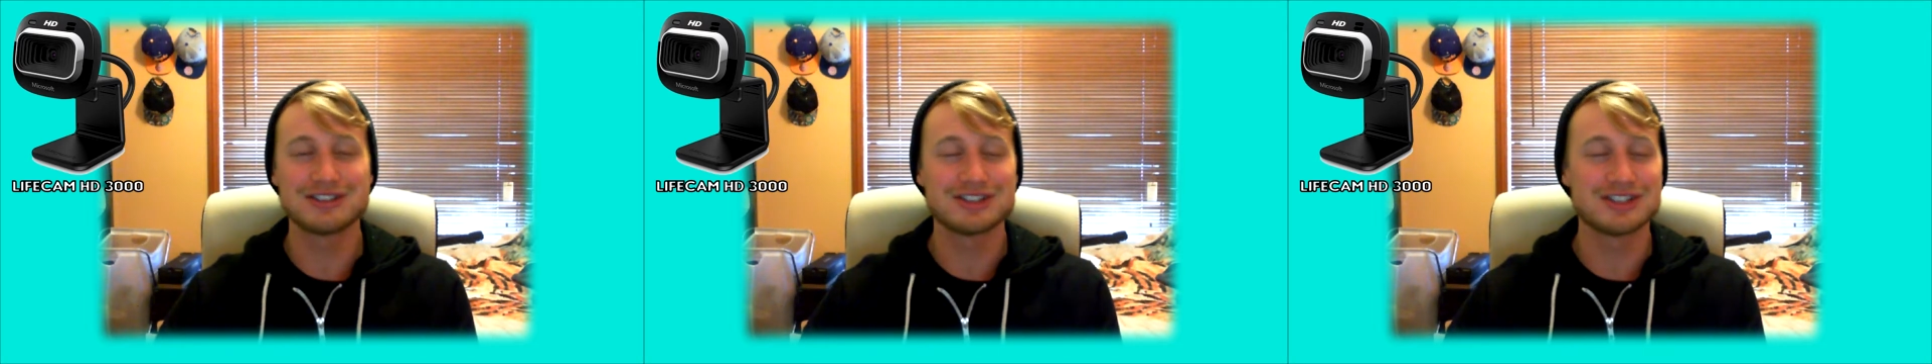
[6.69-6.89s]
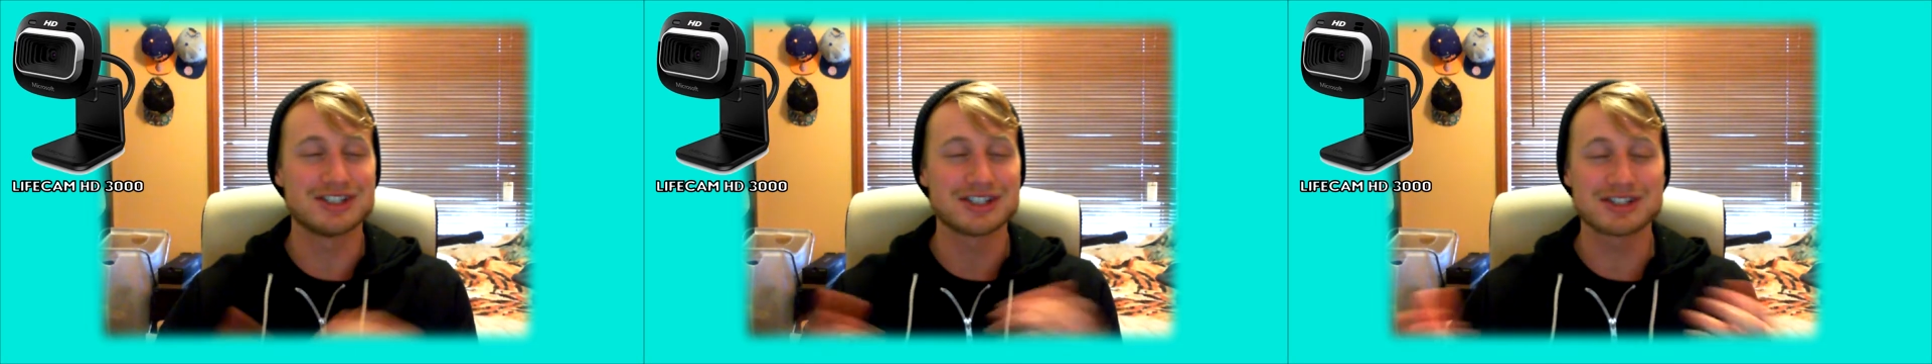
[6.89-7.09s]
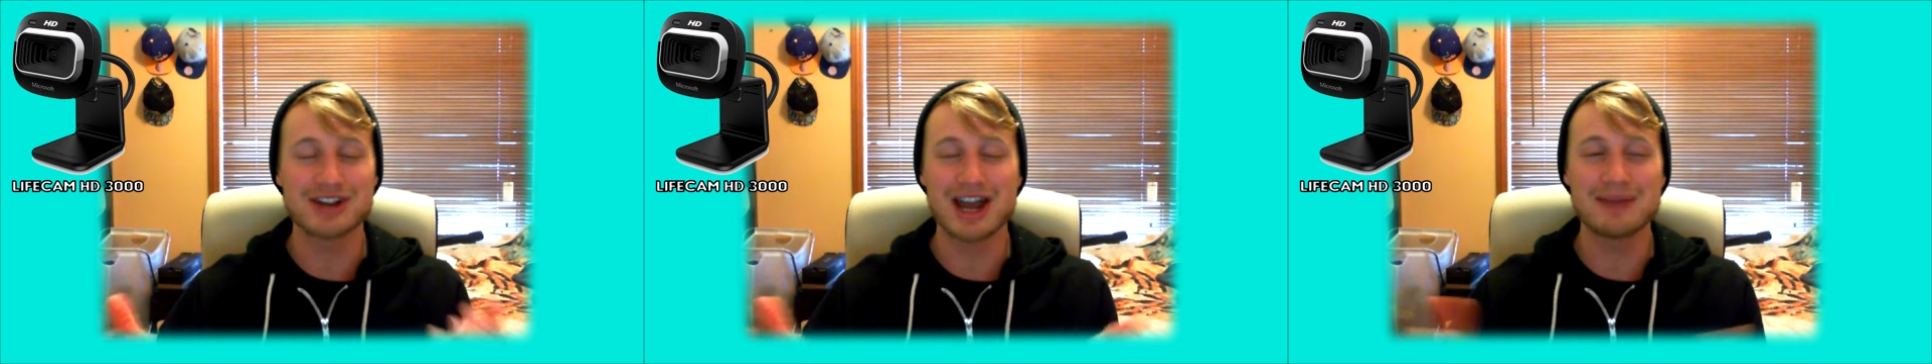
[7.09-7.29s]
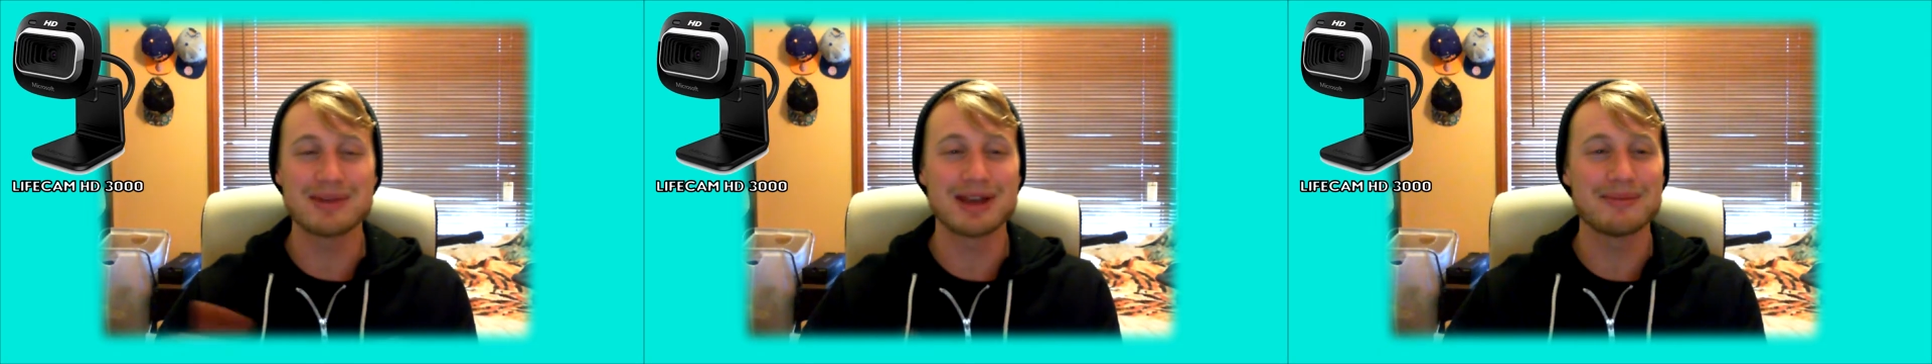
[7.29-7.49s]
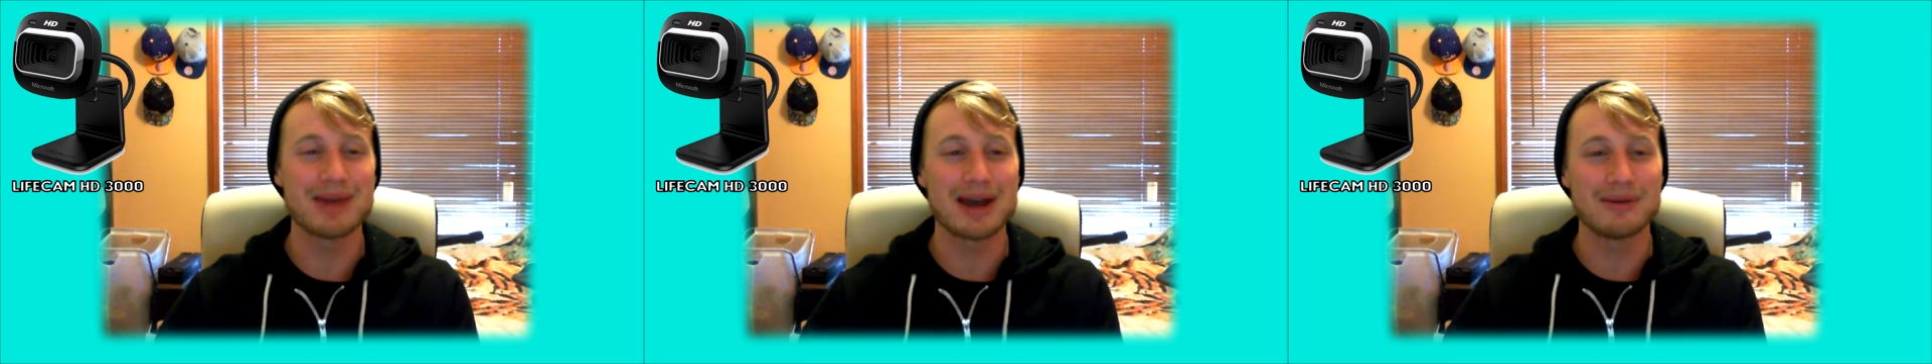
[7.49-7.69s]
describing
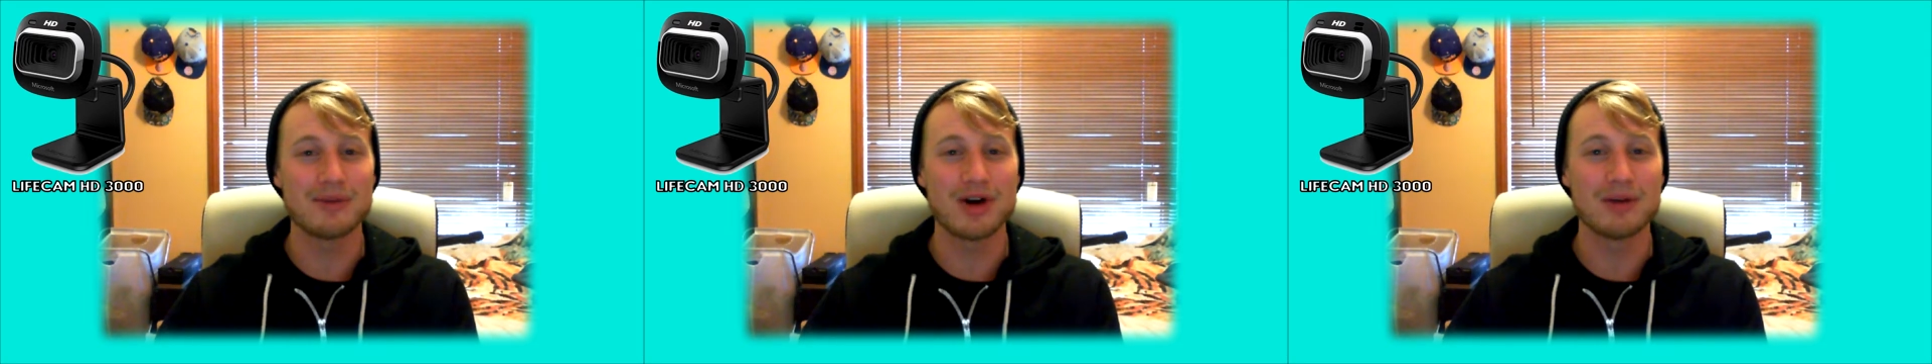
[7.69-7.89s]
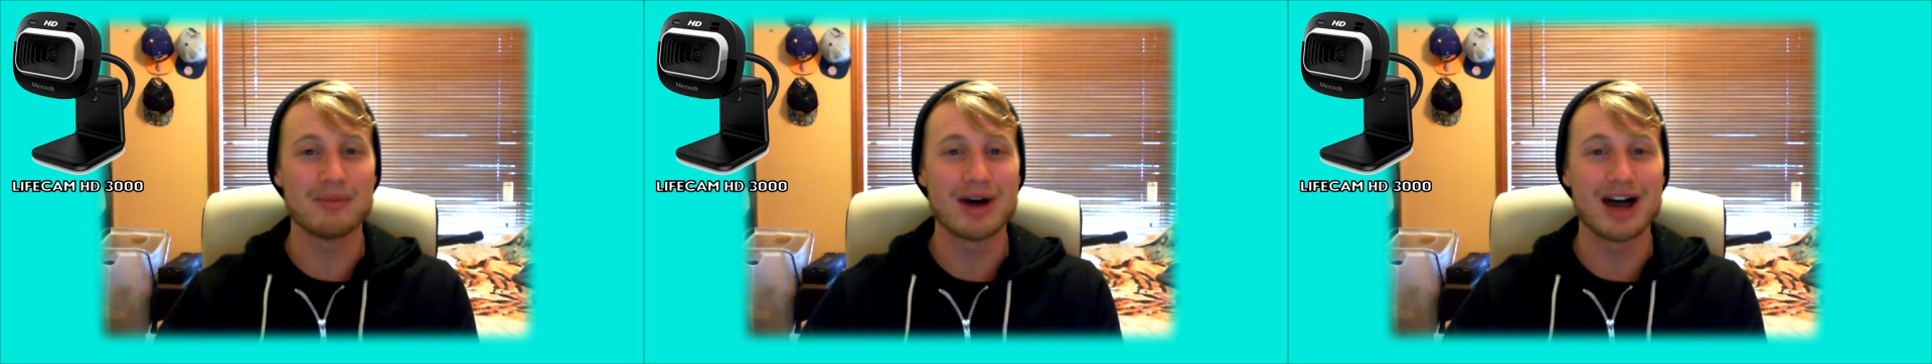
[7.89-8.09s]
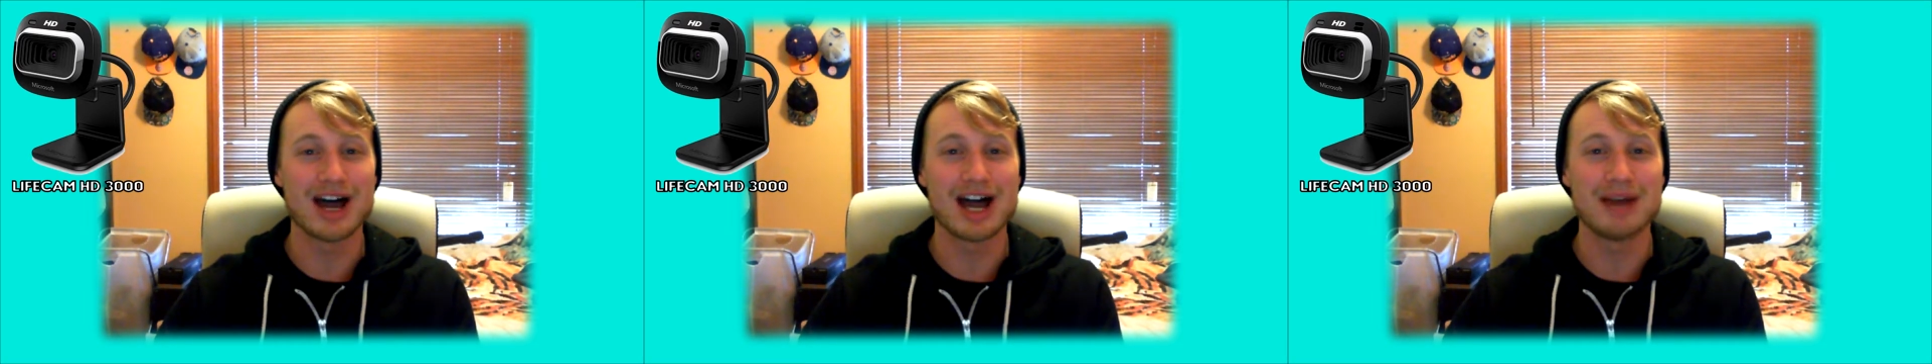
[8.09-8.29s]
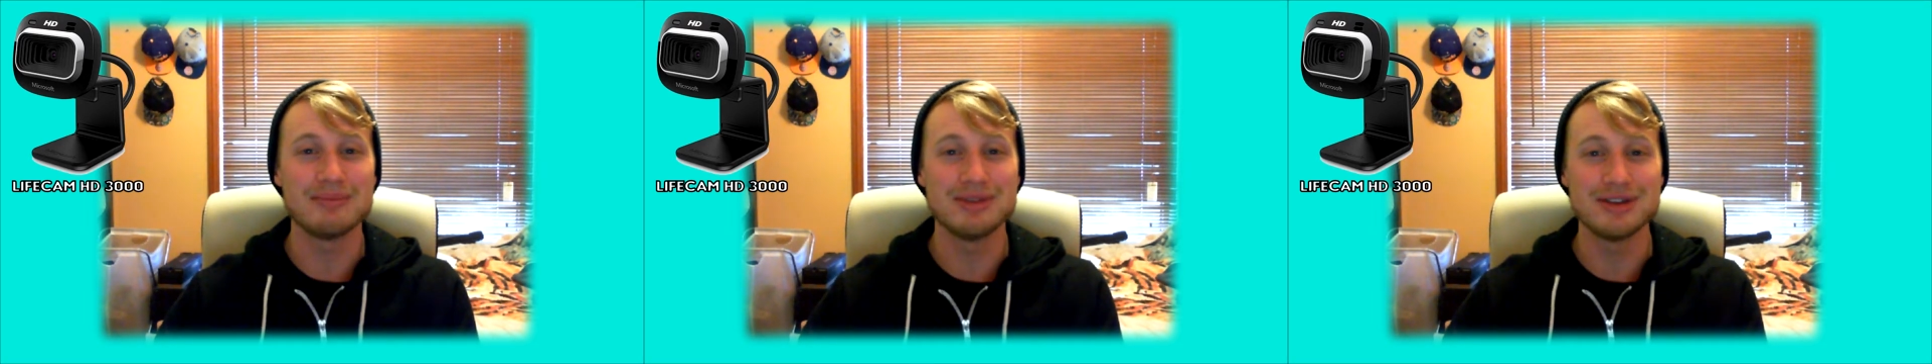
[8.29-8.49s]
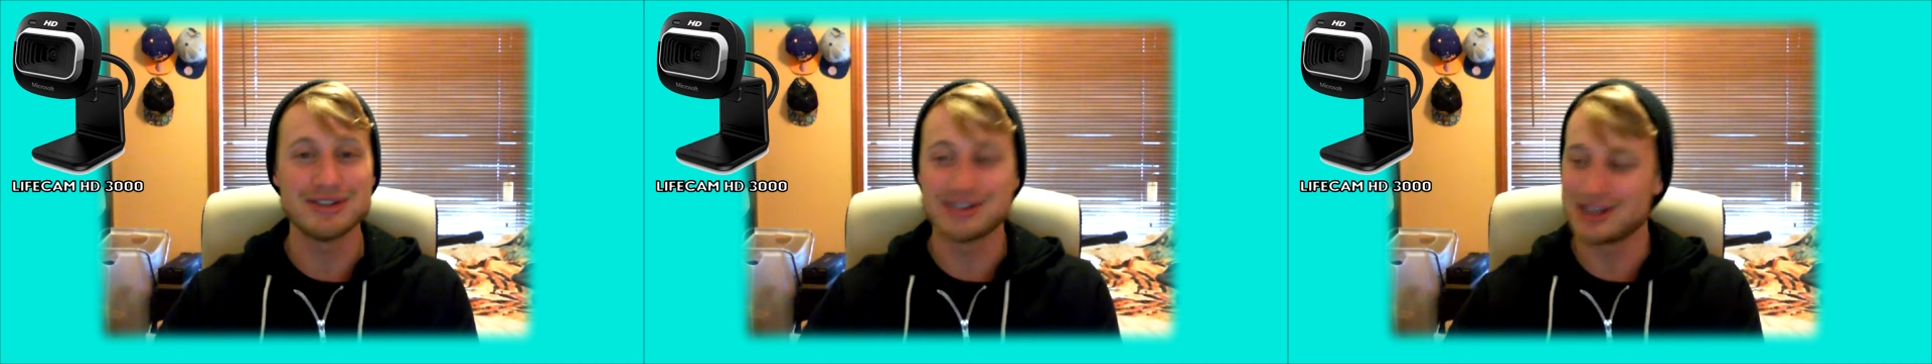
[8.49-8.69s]
about what my, I'm
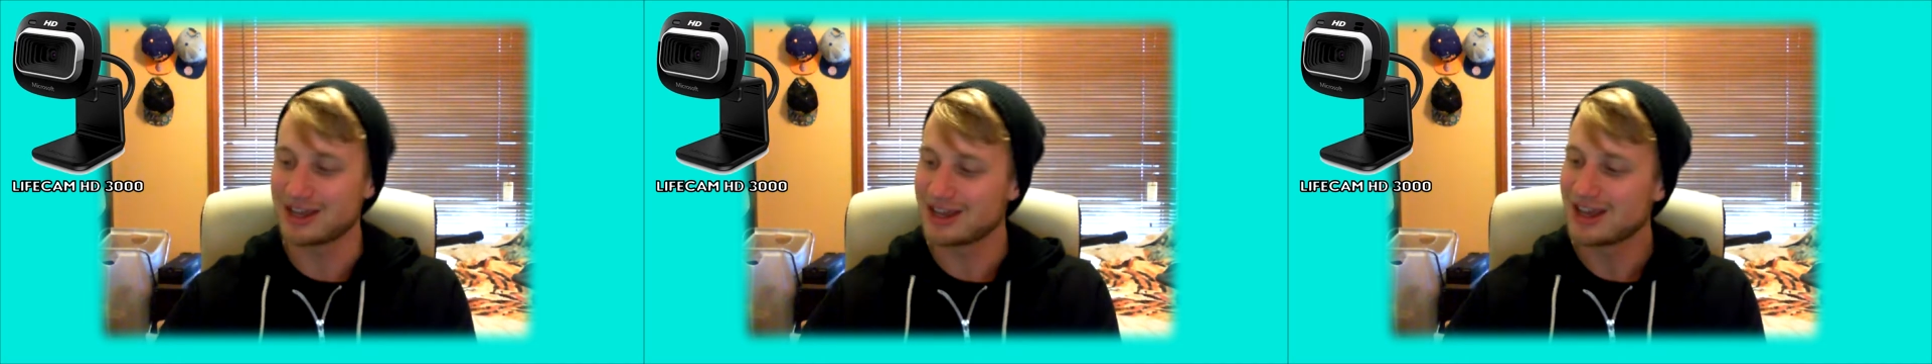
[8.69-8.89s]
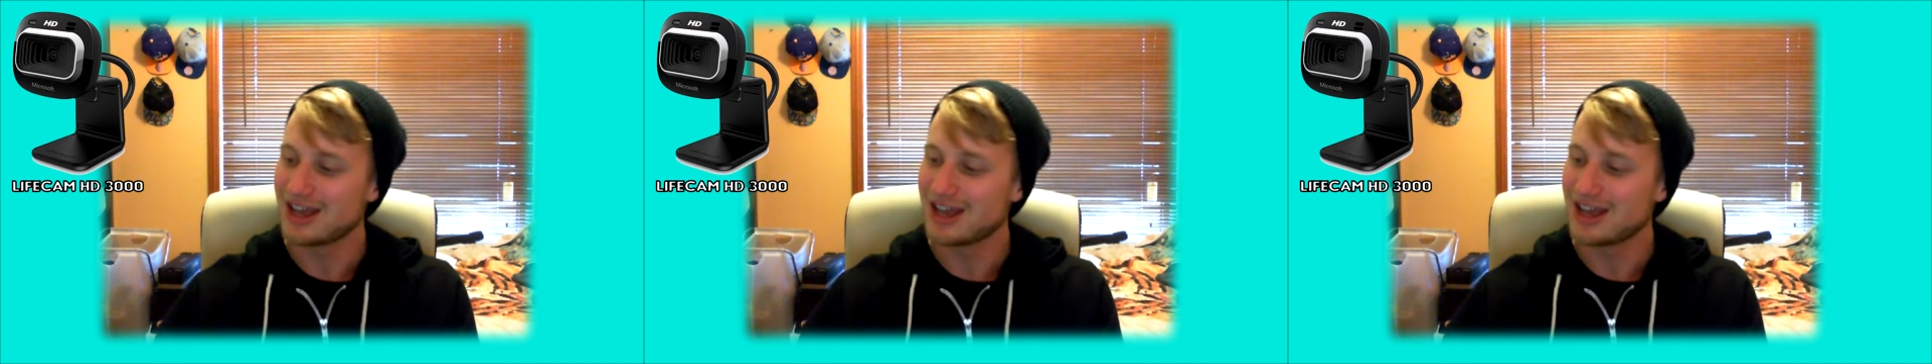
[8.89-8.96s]
using.